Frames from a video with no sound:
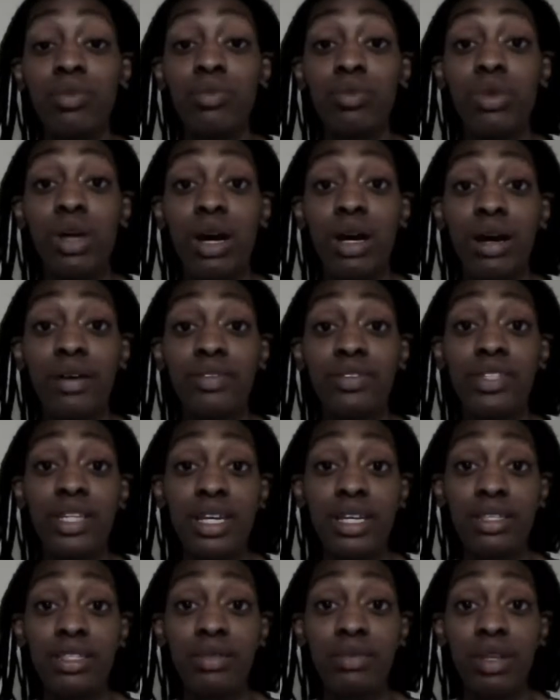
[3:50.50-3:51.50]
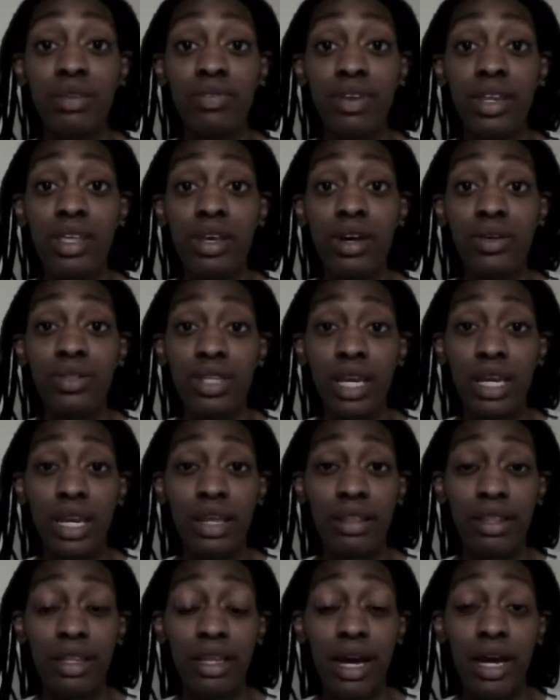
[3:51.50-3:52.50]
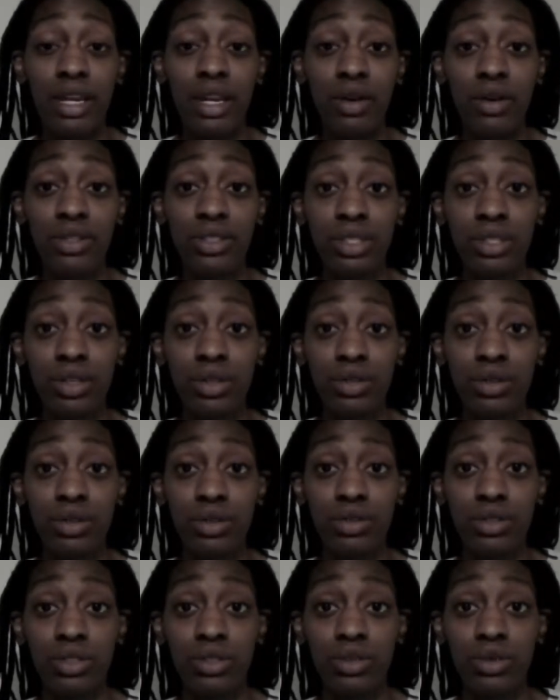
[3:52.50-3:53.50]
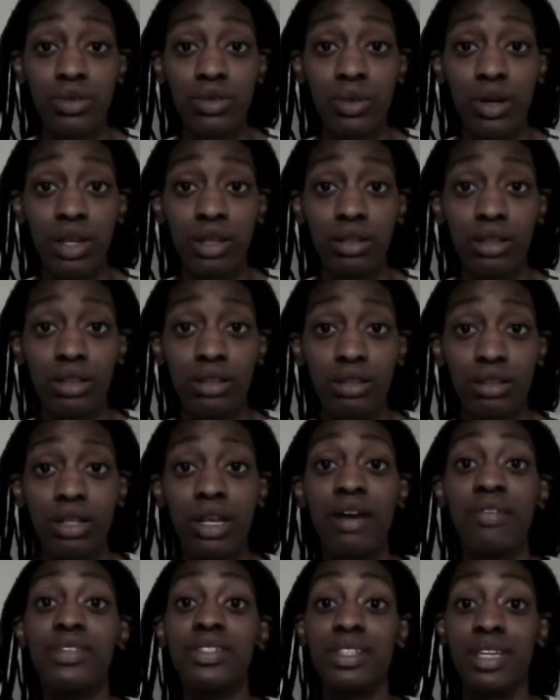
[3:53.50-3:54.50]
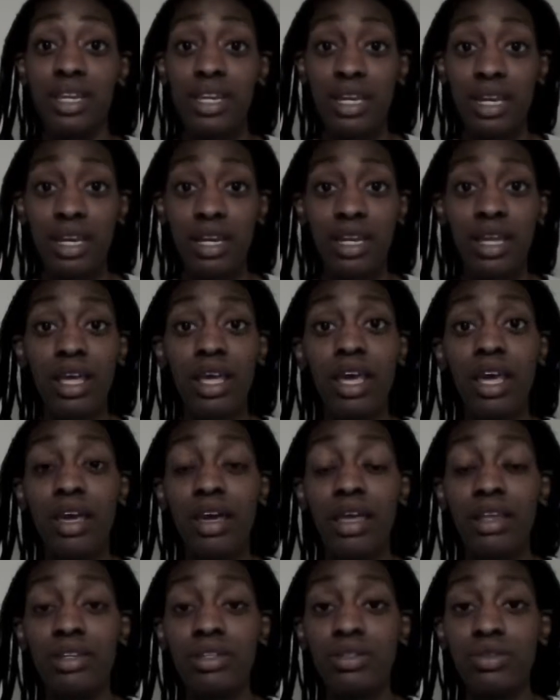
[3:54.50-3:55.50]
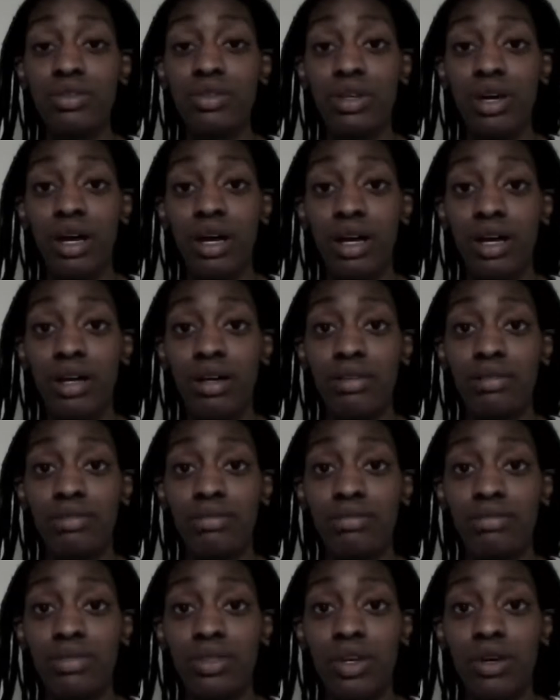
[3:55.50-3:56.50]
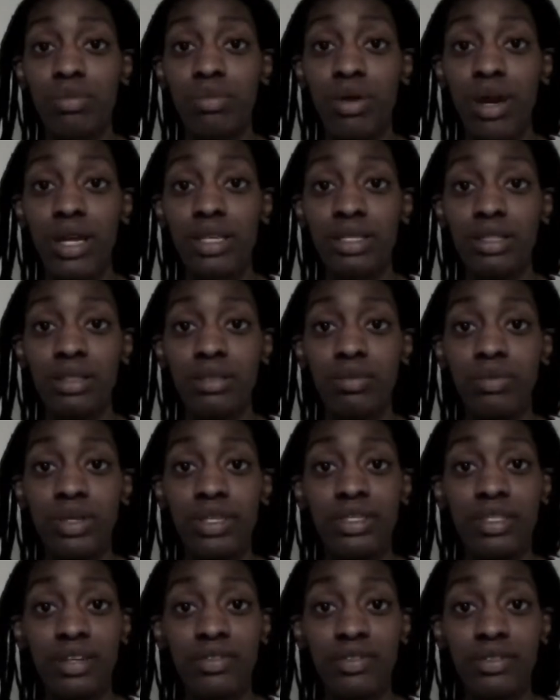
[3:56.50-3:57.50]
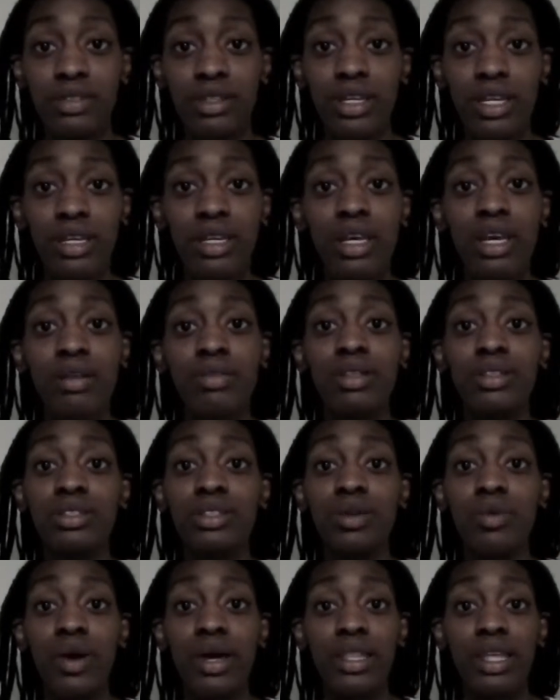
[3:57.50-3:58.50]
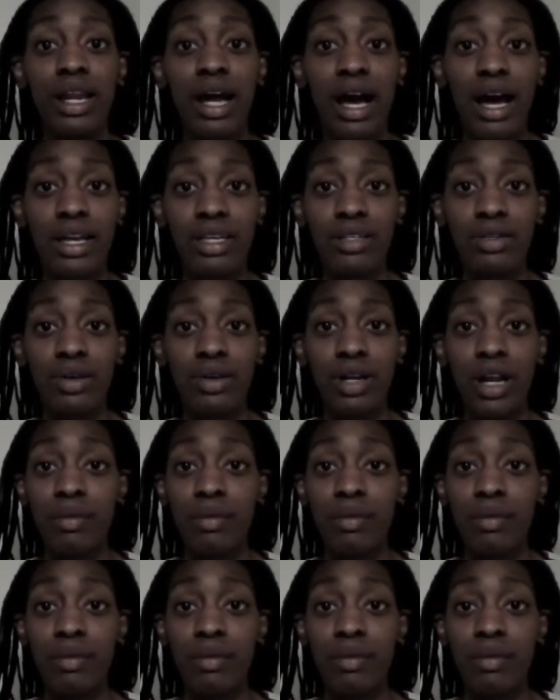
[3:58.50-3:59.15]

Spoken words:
I've seen some of the videos, and I noticed that the girls that I've seen do their braids a little bit differently. This is the way that I do it.